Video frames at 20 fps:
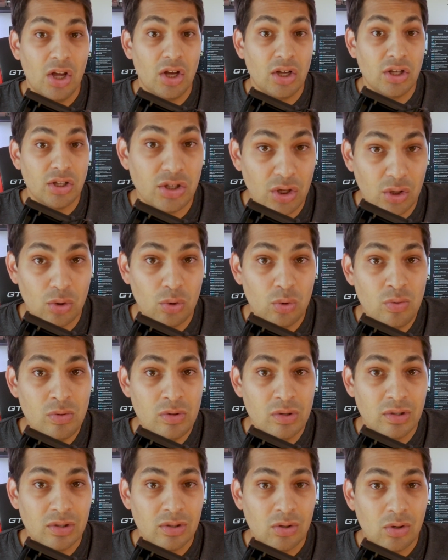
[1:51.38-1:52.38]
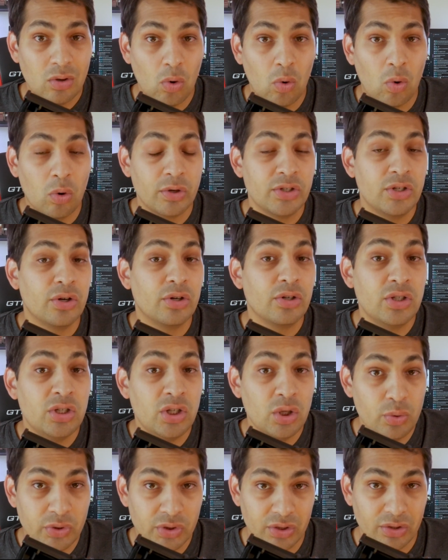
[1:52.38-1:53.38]
You or your
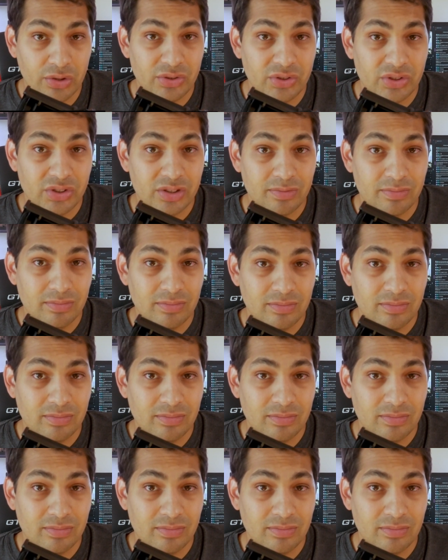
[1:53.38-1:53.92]
users?